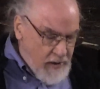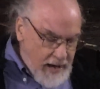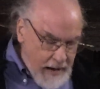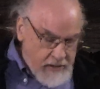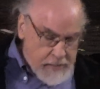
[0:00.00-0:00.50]

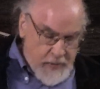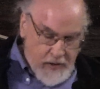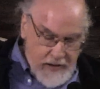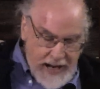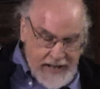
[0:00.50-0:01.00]
Harrisburg,
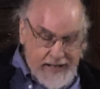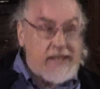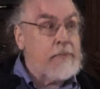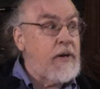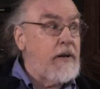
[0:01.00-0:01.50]
or
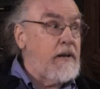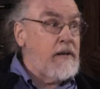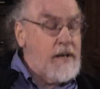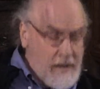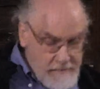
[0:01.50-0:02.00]

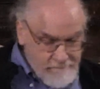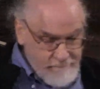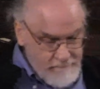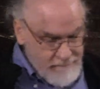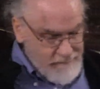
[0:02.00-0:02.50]
Hattiesburg?
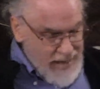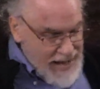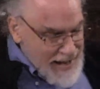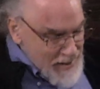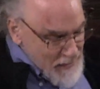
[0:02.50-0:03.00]

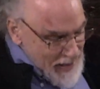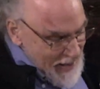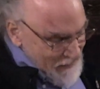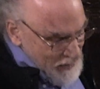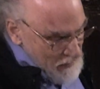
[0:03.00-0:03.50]

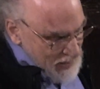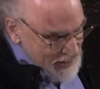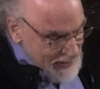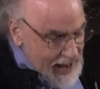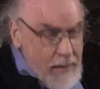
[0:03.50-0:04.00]
From
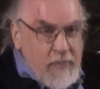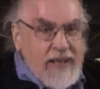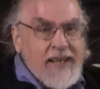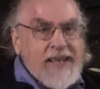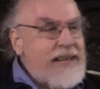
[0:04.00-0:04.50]

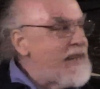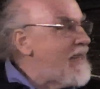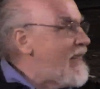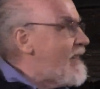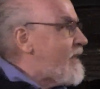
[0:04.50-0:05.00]

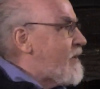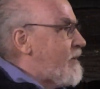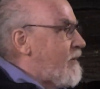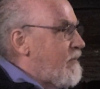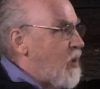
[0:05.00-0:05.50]
Indianapolis,
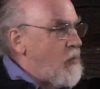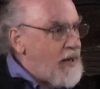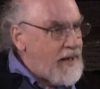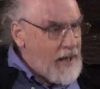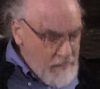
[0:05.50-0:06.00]
or what
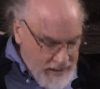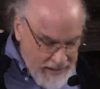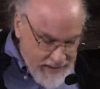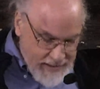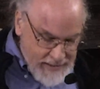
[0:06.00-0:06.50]
did I
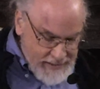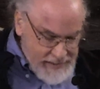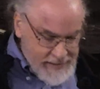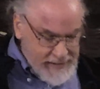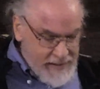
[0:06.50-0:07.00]

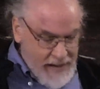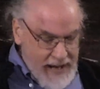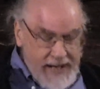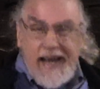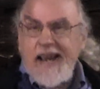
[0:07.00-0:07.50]
miss?
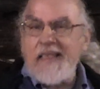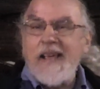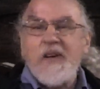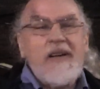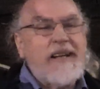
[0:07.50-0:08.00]
Can anything
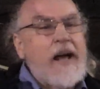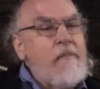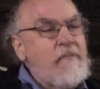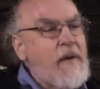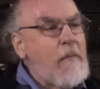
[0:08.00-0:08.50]
good
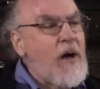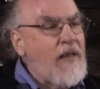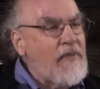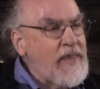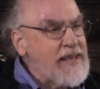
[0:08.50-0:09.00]
come from
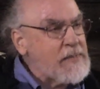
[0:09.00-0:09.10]
all these